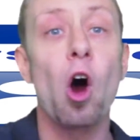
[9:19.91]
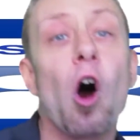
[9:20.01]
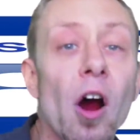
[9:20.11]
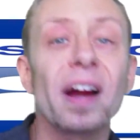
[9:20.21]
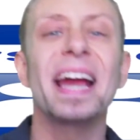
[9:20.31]

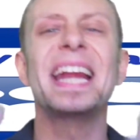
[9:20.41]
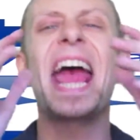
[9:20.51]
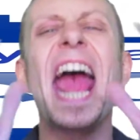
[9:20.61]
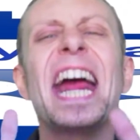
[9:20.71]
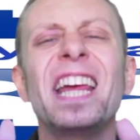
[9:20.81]
art, and
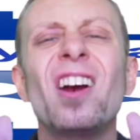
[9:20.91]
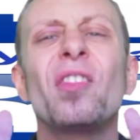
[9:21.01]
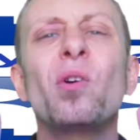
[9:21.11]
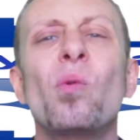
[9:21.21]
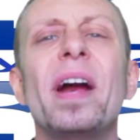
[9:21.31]
any
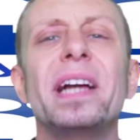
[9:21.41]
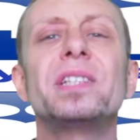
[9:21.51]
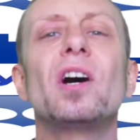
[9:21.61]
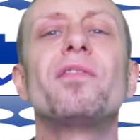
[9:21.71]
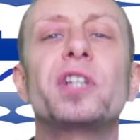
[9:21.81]
other
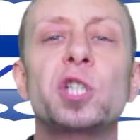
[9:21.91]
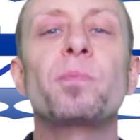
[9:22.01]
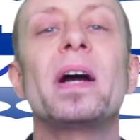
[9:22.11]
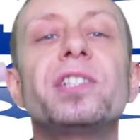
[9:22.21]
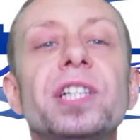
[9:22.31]
ways of
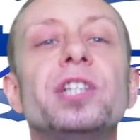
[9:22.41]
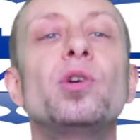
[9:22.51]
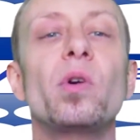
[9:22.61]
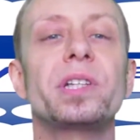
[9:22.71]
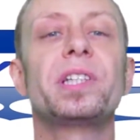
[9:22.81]
expressing
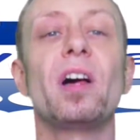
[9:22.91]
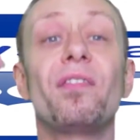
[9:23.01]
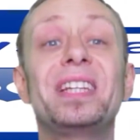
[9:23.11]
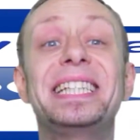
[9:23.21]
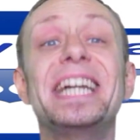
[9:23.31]

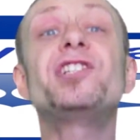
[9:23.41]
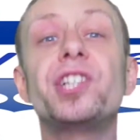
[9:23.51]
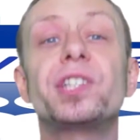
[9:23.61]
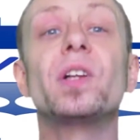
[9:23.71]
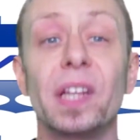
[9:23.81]
yourself
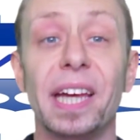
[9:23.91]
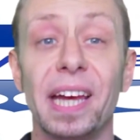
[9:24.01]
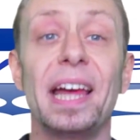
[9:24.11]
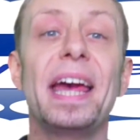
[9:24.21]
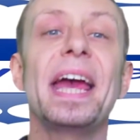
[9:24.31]
digitally.